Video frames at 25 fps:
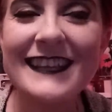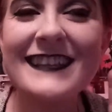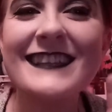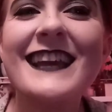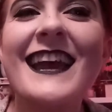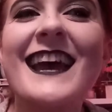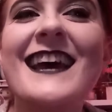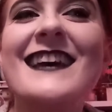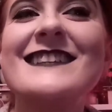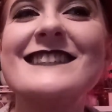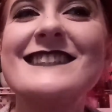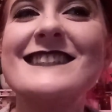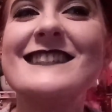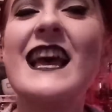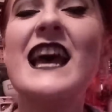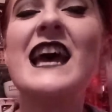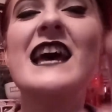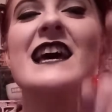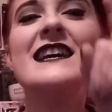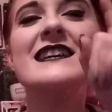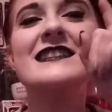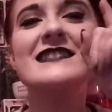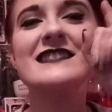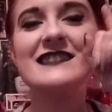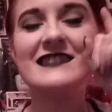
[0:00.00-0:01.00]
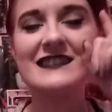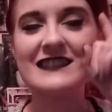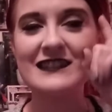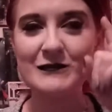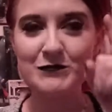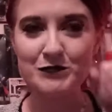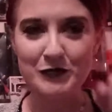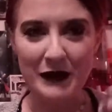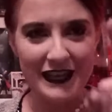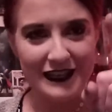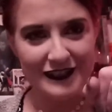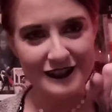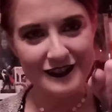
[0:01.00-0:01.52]
Yes,
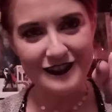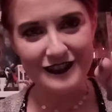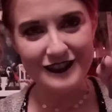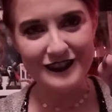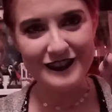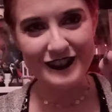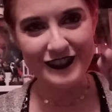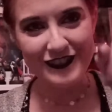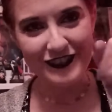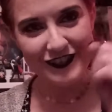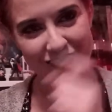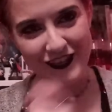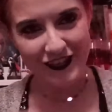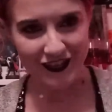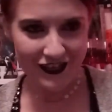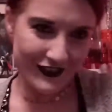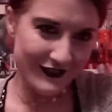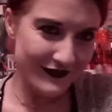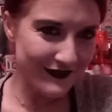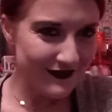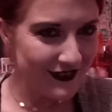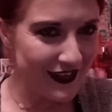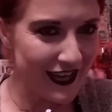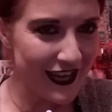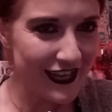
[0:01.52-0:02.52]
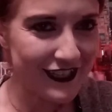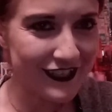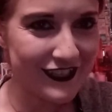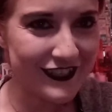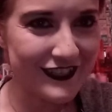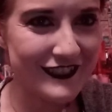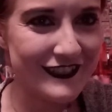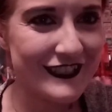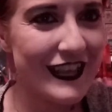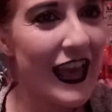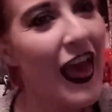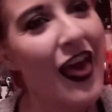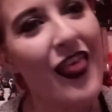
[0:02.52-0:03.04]
Spaced
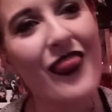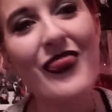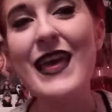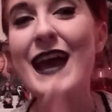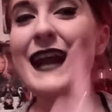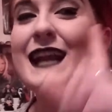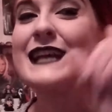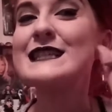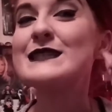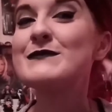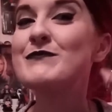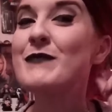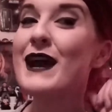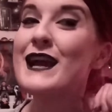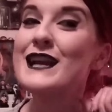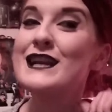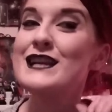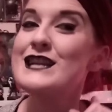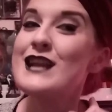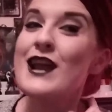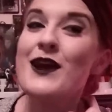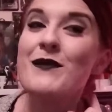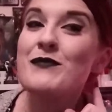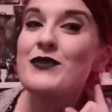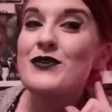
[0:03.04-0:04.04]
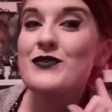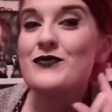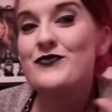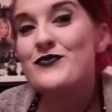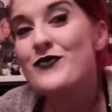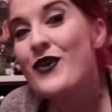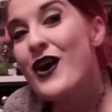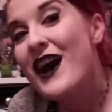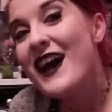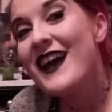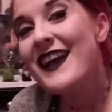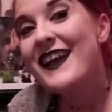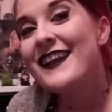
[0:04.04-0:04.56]
Invaders. That is my number
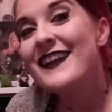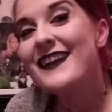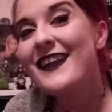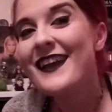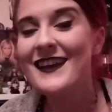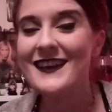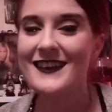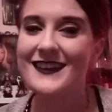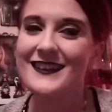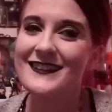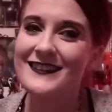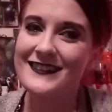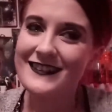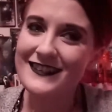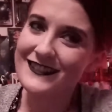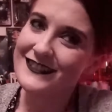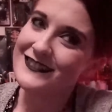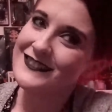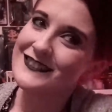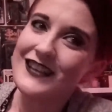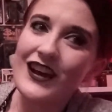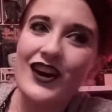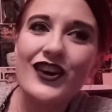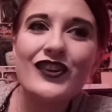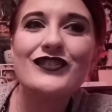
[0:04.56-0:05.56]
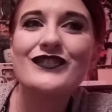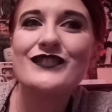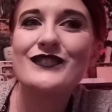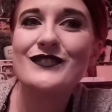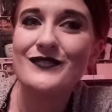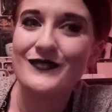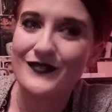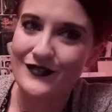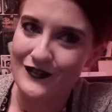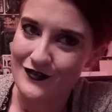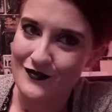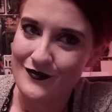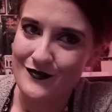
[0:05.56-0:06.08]
one nostalgia
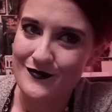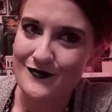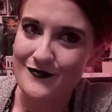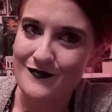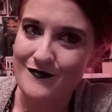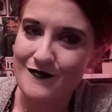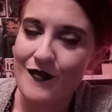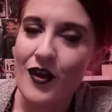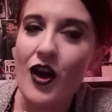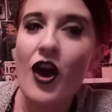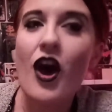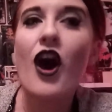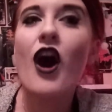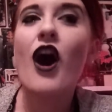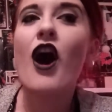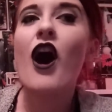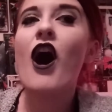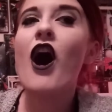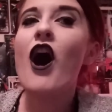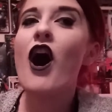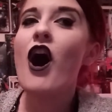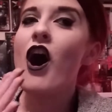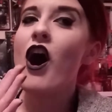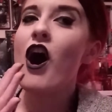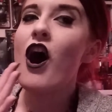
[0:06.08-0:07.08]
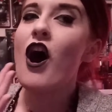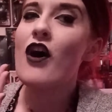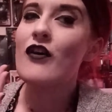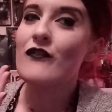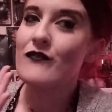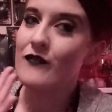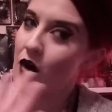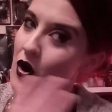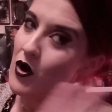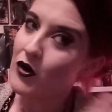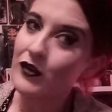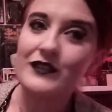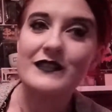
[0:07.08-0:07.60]
film
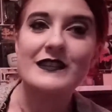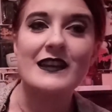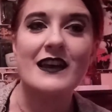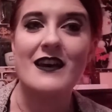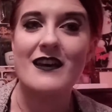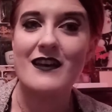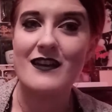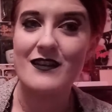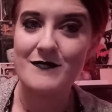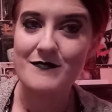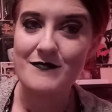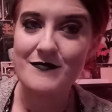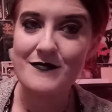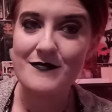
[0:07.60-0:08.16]
of all time.